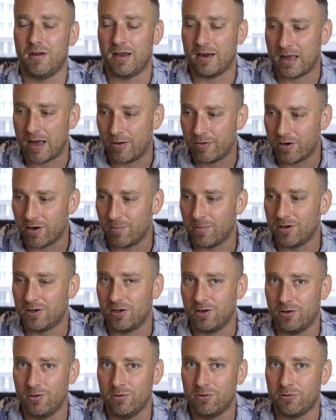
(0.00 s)
account number
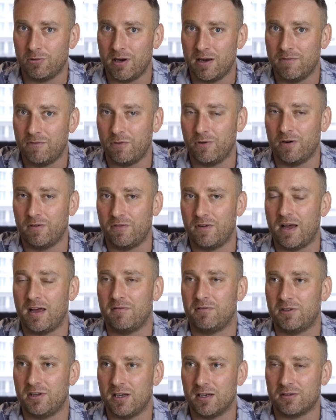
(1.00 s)
2, 3, 4,
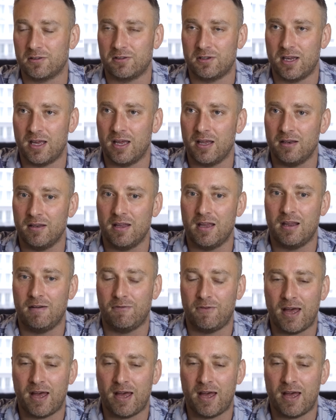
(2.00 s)
5, 6. And in